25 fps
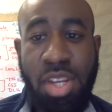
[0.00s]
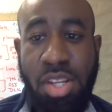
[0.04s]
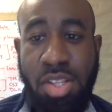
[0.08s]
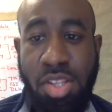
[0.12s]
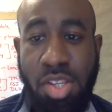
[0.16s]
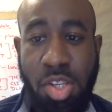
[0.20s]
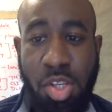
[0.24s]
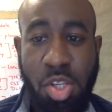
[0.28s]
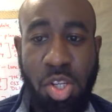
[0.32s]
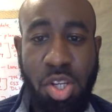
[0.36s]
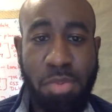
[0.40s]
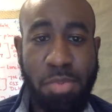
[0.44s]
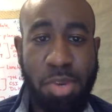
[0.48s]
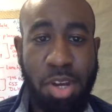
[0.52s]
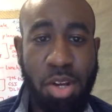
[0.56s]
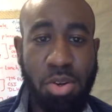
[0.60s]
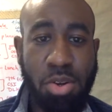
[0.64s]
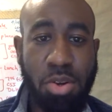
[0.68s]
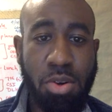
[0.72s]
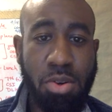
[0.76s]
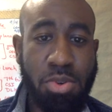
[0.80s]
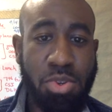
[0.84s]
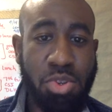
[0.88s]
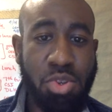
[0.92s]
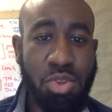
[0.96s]
Teaching about
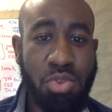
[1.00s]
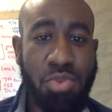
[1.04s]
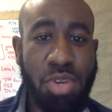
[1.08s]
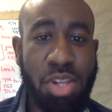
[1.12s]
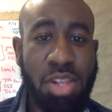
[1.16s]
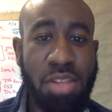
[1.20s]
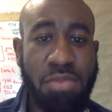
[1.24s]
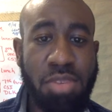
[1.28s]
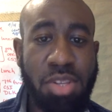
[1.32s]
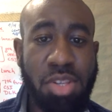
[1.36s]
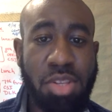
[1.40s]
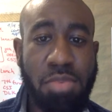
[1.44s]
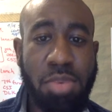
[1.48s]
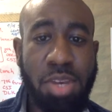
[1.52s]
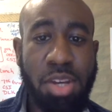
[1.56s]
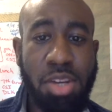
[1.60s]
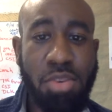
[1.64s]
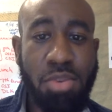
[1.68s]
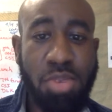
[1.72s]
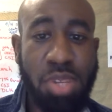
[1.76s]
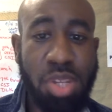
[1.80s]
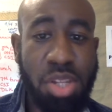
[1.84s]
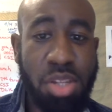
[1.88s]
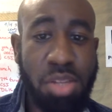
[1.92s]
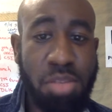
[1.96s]
culture is relevant to my
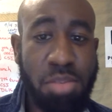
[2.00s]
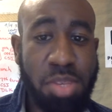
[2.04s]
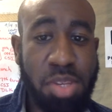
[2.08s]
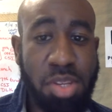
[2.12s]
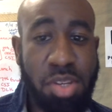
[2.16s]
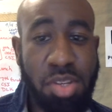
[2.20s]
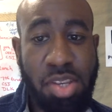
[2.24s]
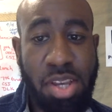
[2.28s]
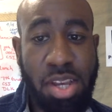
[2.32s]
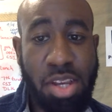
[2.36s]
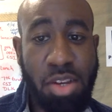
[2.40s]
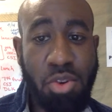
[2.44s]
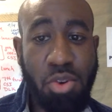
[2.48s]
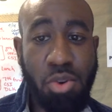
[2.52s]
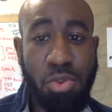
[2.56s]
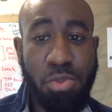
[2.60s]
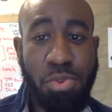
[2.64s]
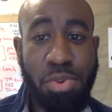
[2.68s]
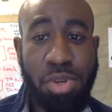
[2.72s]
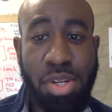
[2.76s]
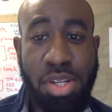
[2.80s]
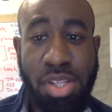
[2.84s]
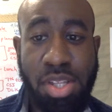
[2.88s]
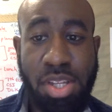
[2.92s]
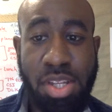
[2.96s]
curriculum because I
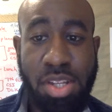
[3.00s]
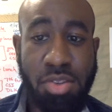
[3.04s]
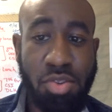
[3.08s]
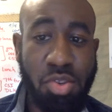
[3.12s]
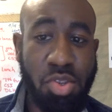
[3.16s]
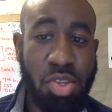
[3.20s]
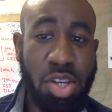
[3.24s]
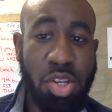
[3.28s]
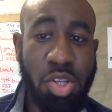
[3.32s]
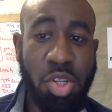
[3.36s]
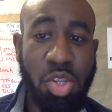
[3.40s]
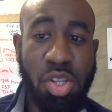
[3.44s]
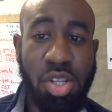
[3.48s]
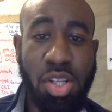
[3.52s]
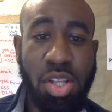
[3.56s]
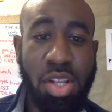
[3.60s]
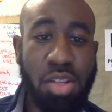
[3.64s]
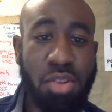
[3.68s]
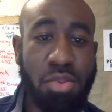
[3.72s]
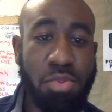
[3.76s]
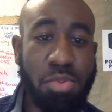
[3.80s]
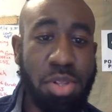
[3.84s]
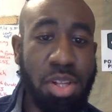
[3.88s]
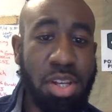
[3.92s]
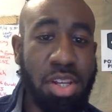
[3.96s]
incorporate the intersection and
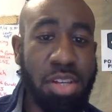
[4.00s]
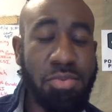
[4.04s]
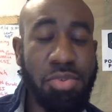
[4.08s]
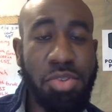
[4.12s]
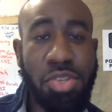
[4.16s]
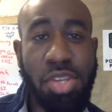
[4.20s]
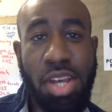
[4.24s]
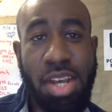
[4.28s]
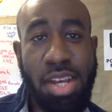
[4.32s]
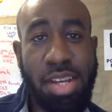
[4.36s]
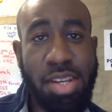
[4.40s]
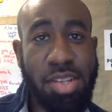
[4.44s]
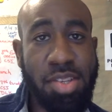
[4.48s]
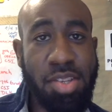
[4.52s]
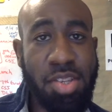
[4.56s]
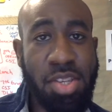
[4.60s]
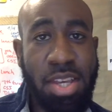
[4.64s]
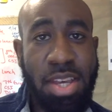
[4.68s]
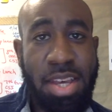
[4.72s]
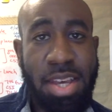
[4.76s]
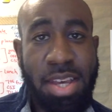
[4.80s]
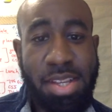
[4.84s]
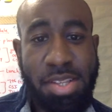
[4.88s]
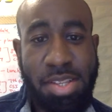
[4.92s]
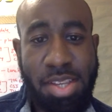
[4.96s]
interplay of science,
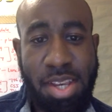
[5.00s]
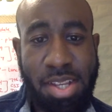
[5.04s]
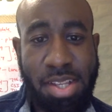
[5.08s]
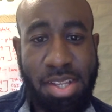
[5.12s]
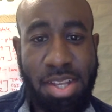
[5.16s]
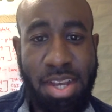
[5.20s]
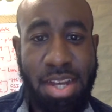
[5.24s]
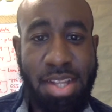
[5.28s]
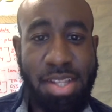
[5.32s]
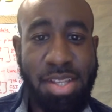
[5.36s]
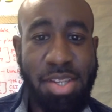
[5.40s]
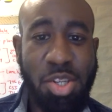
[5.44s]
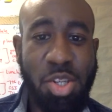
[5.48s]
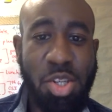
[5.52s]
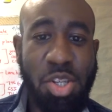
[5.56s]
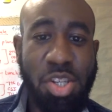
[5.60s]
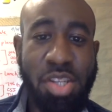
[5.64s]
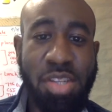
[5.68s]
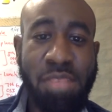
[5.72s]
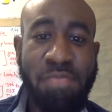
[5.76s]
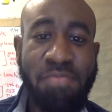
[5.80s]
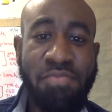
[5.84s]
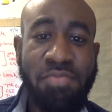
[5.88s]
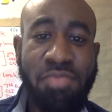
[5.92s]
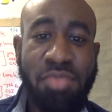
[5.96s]

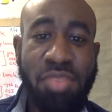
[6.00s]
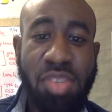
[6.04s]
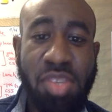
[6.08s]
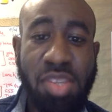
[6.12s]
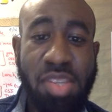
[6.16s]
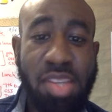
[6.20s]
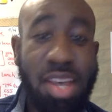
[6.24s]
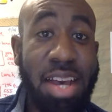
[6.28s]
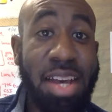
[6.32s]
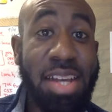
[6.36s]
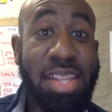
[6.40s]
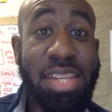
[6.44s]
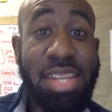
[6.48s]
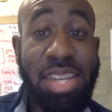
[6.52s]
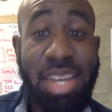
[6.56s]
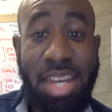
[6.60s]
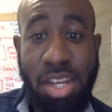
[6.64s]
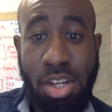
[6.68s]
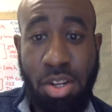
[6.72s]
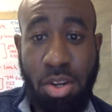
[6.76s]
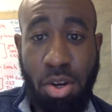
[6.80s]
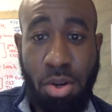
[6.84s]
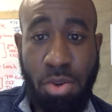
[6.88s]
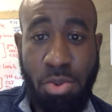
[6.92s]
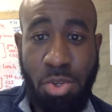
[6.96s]
technology, society,
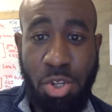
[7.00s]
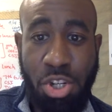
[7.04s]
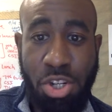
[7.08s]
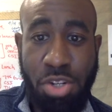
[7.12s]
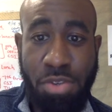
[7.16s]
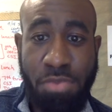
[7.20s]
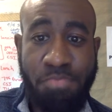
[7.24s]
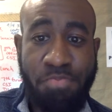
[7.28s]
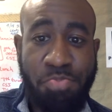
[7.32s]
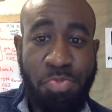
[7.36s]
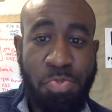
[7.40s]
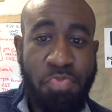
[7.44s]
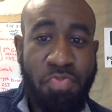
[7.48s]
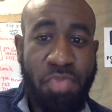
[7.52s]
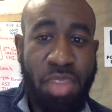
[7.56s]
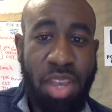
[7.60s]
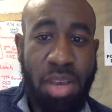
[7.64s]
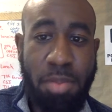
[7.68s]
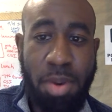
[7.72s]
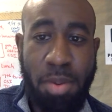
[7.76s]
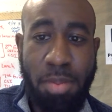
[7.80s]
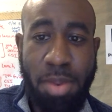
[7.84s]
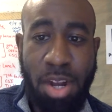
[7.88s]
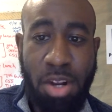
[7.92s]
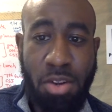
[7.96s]
and culture. In
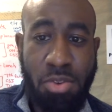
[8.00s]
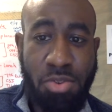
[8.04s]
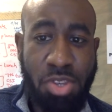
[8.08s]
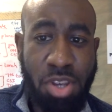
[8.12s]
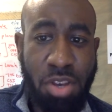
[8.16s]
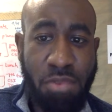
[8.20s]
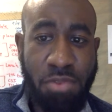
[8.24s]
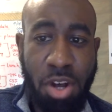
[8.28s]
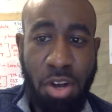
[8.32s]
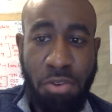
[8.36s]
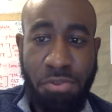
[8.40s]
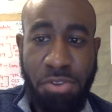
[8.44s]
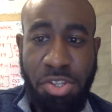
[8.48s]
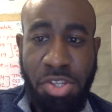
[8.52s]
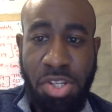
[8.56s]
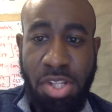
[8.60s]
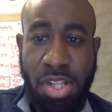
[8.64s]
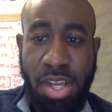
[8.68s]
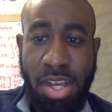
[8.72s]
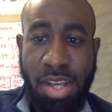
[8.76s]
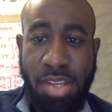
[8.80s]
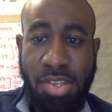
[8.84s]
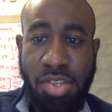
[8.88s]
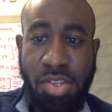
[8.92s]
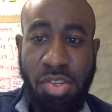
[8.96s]
my Microsoft Office
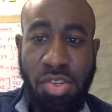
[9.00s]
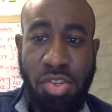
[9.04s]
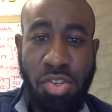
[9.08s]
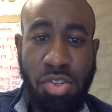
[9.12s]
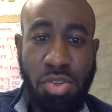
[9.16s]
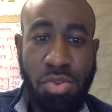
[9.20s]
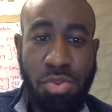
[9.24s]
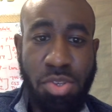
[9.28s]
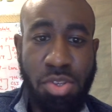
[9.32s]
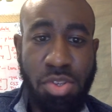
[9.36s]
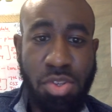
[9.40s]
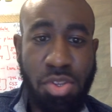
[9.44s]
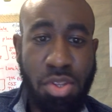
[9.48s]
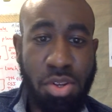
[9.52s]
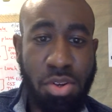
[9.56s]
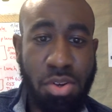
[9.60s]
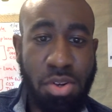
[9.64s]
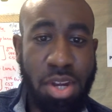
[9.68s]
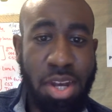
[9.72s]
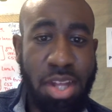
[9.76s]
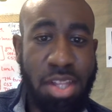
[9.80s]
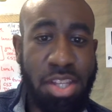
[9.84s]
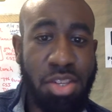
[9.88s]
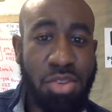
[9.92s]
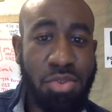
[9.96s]
classes, students learn
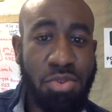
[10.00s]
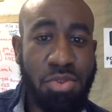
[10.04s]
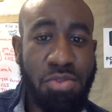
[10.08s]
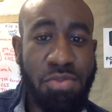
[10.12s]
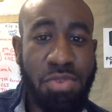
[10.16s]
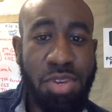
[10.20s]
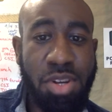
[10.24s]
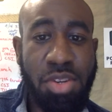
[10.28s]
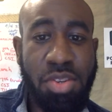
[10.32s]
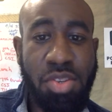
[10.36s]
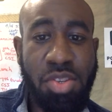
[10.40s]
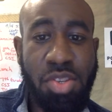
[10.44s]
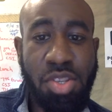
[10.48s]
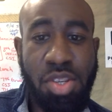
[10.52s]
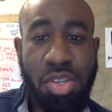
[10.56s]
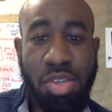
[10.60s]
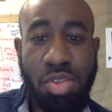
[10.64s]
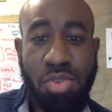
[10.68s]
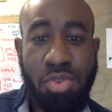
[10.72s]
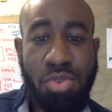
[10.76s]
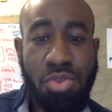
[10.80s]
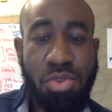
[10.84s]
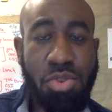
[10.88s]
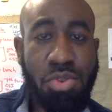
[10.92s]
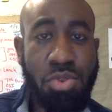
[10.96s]
how to use various
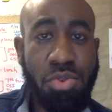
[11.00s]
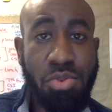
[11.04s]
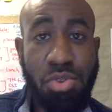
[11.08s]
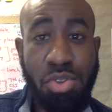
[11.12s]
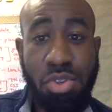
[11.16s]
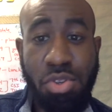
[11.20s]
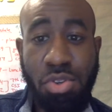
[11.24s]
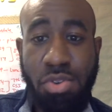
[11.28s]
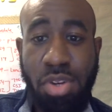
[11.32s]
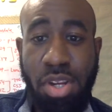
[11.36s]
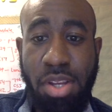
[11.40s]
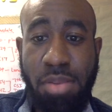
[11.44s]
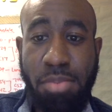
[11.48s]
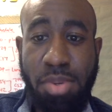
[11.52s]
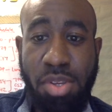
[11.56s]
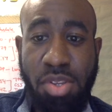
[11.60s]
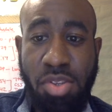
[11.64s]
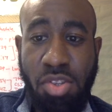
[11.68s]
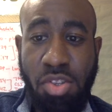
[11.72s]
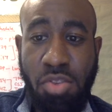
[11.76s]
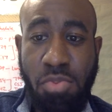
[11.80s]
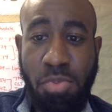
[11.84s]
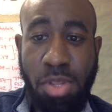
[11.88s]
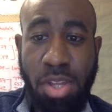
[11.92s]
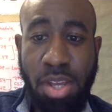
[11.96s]
digital tools to create
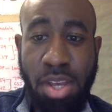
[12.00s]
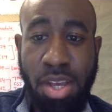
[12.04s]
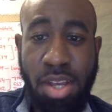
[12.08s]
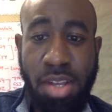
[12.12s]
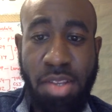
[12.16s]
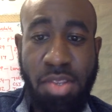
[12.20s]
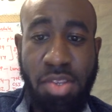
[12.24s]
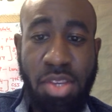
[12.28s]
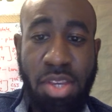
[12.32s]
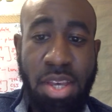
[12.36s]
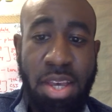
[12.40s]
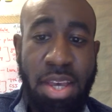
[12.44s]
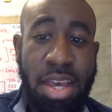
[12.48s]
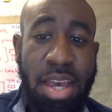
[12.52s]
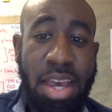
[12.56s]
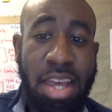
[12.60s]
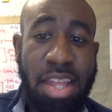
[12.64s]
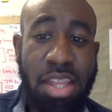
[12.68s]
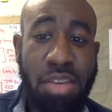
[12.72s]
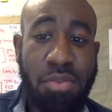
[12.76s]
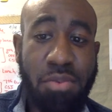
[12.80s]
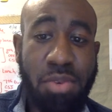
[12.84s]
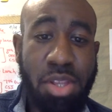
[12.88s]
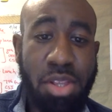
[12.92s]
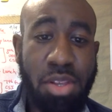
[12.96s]
business plans, and
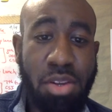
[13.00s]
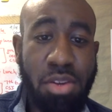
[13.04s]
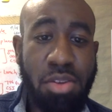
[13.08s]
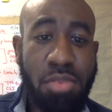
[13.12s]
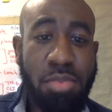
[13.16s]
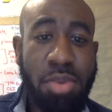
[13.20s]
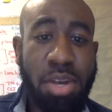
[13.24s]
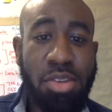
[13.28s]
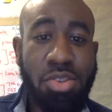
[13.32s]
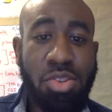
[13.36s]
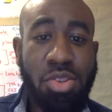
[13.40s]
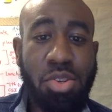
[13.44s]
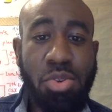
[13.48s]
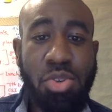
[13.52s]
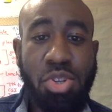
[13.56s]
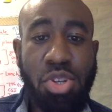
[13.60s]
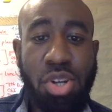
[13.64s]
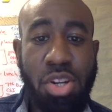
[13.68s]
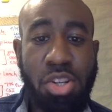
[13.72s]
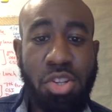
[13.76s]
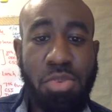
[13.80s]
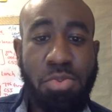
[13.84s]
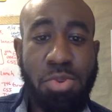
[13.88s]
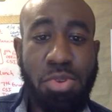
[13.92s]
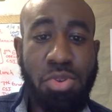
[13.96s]
then we learn about social
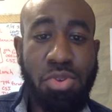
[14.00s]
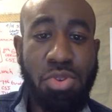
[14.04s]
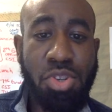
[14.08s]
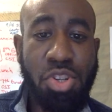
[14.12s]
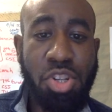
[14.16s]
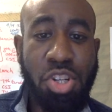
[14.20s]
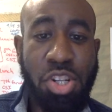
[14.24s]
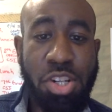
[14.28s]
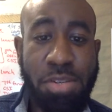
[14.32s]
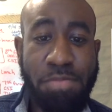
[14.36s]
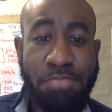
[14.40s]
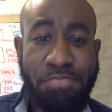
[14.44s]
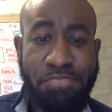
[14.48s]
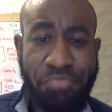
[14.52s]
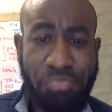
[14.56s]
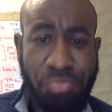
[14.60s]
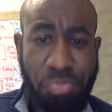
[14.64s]
entrepreneurship